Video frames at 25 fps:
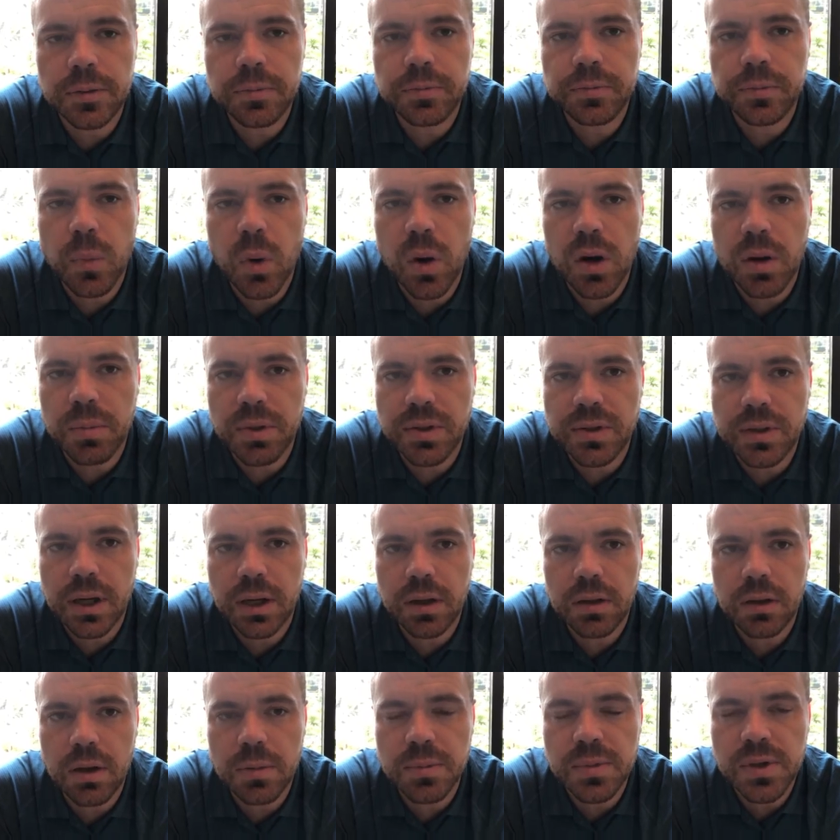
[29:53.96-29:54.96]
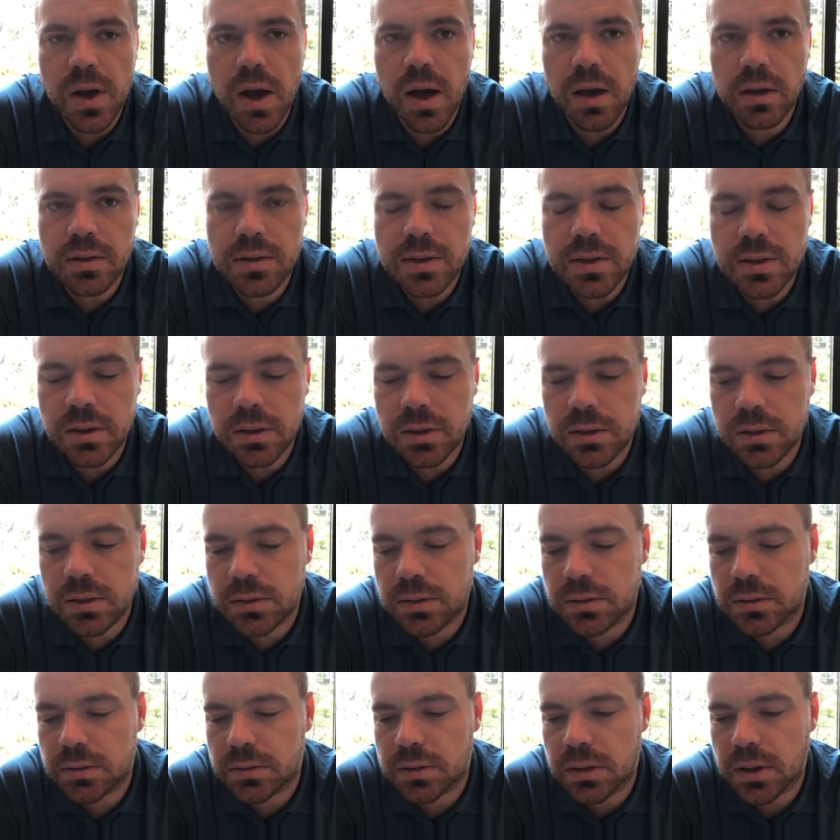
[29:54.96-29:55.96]
One in particular I'm talking to,
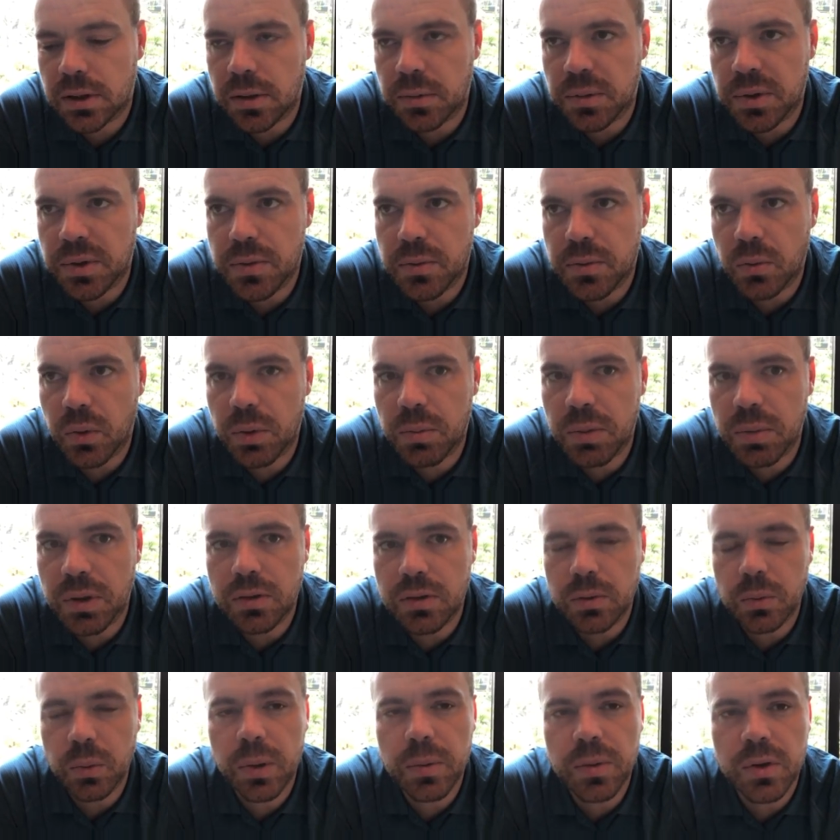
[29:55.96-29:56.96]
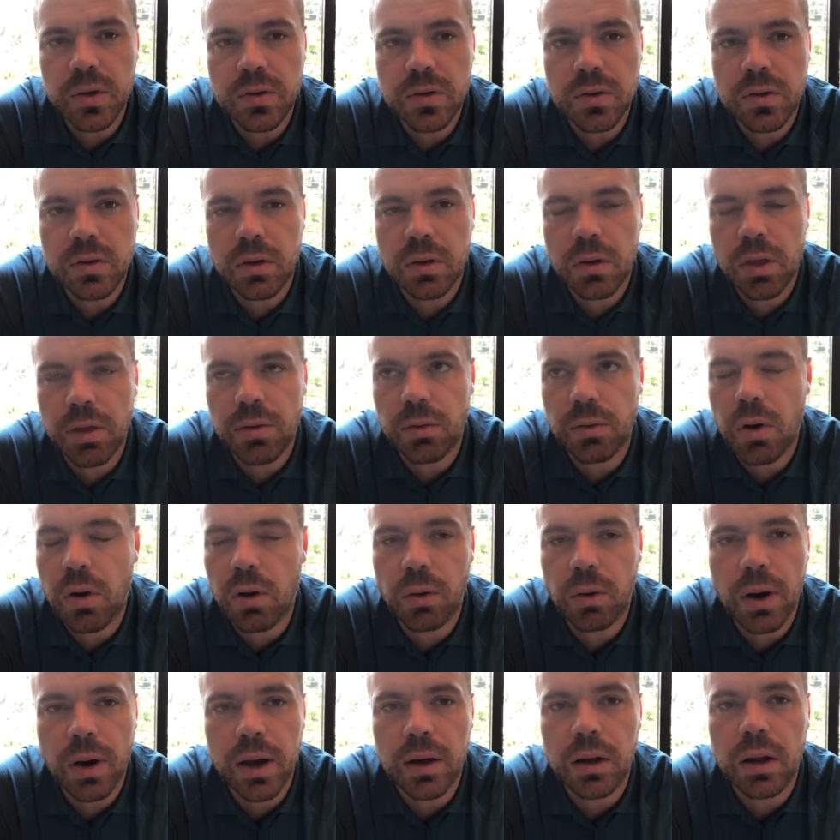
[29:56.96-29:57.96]
we've been throwing
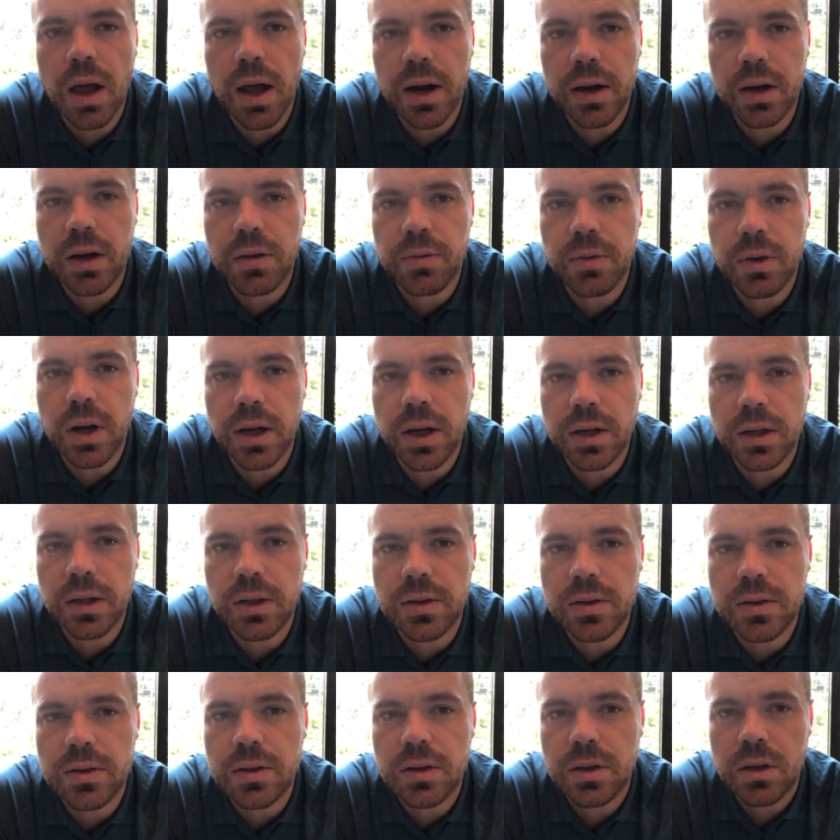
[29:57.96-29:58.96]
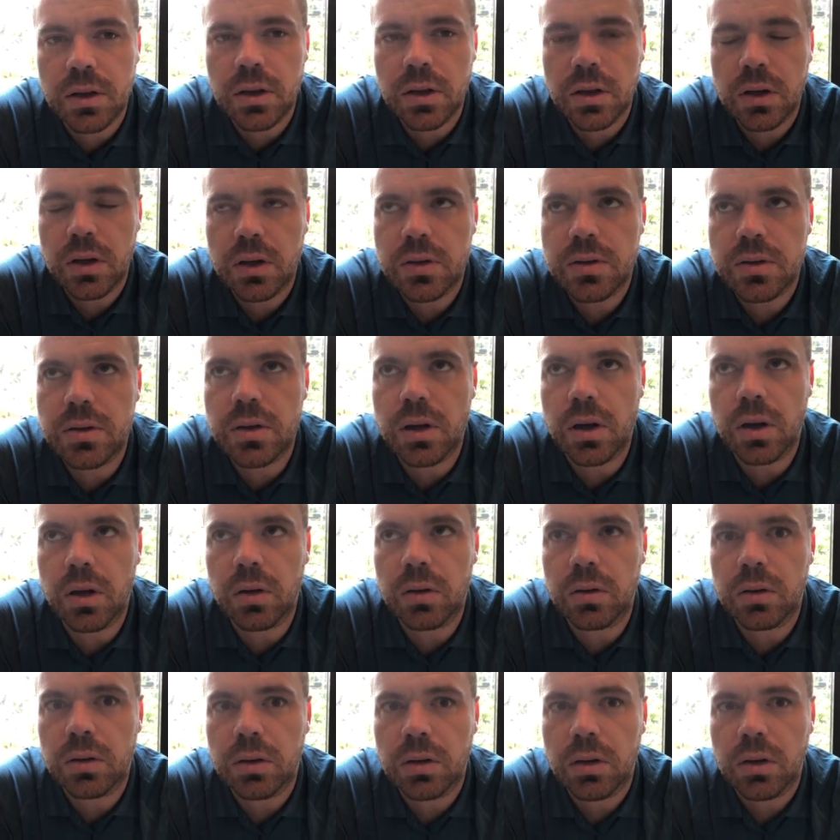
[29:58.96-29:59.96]
around a lot of different ideas.
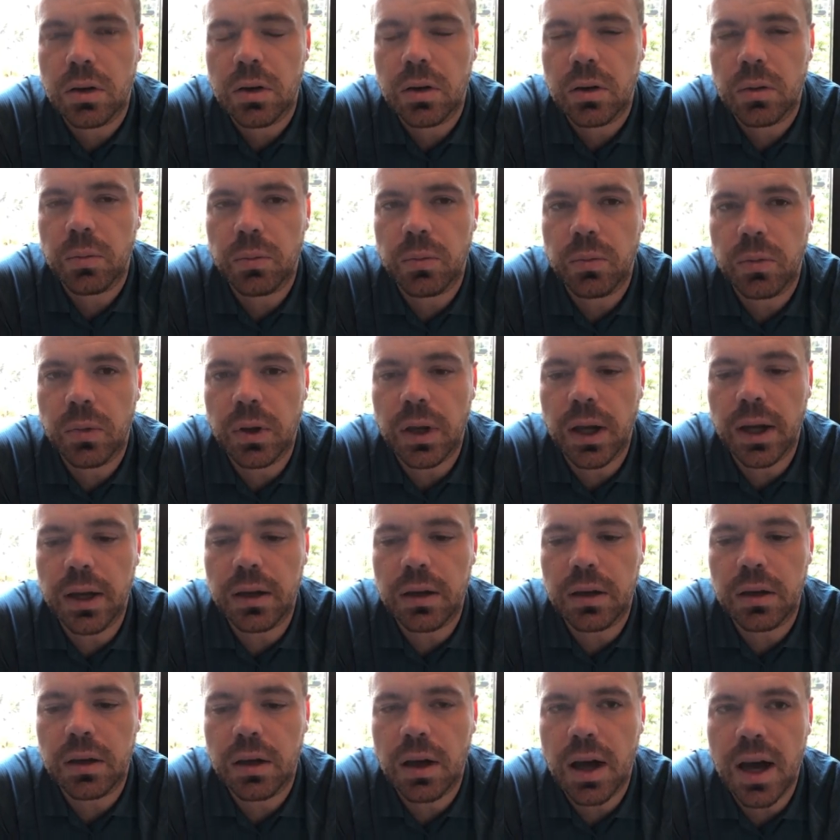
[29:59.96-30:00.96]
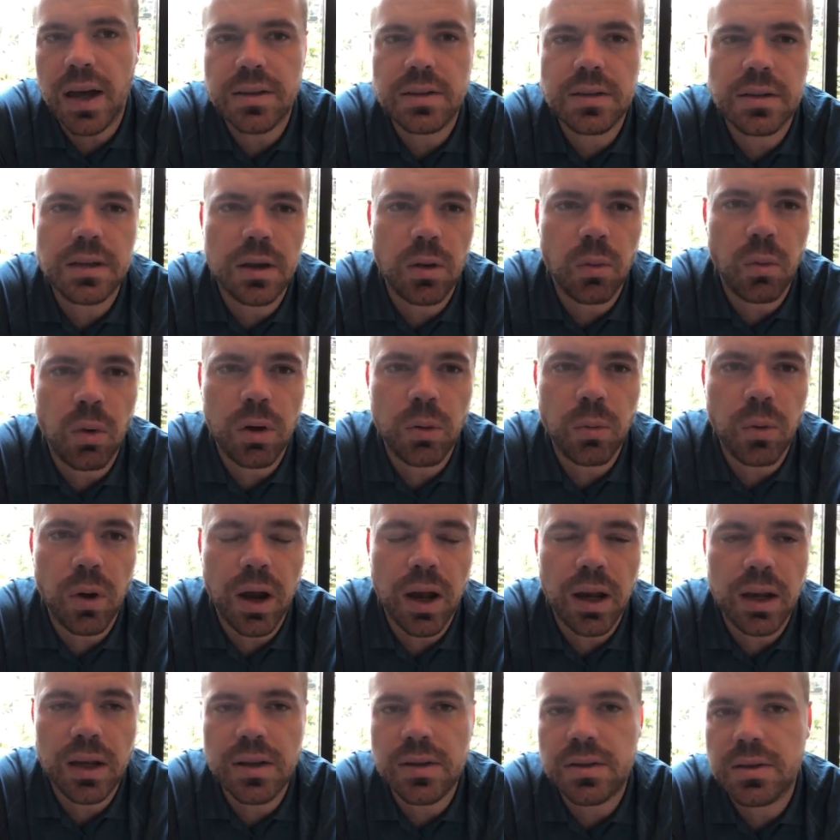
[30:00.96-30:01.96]
So, like, I see it one way,
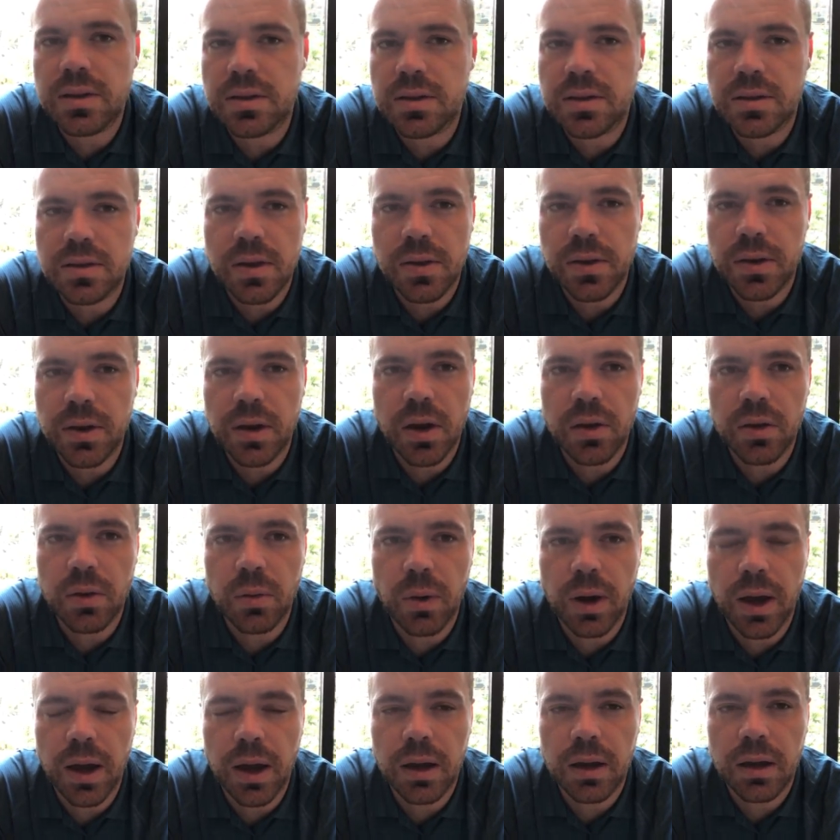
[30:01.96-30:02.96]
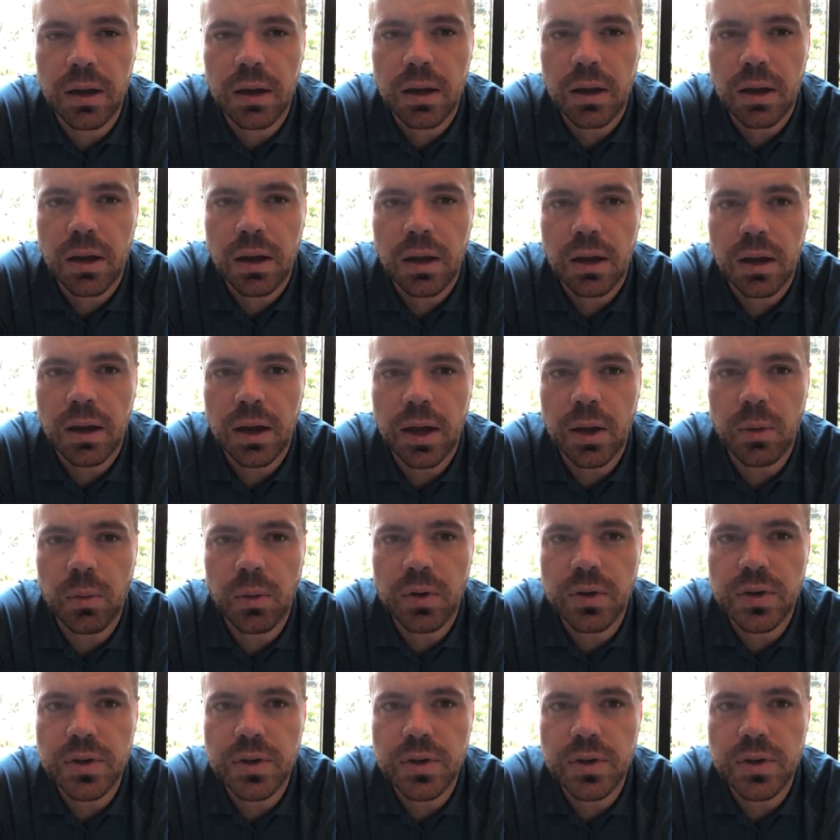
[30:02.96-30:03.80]
he sees it the other way, and we're